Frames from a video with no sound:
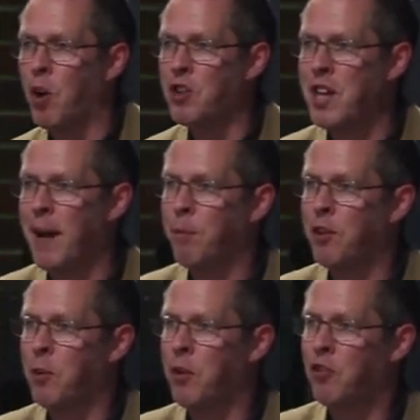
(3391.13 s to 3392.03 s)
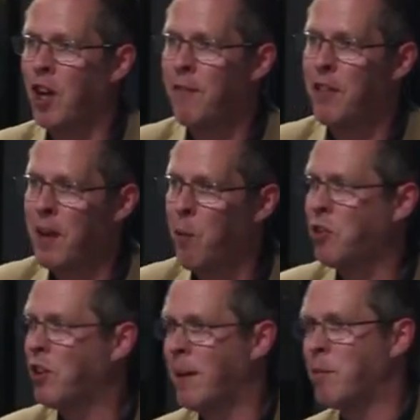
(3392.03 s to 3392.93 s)
WhatsApp to do the stuff that they
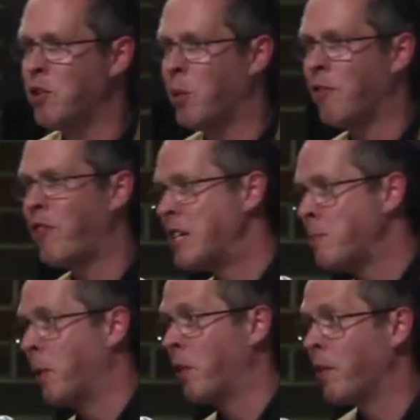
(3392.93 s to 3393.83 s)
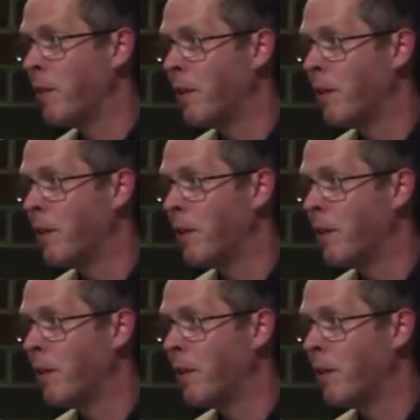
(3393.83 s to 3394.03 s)
wanted them to do on Facebook.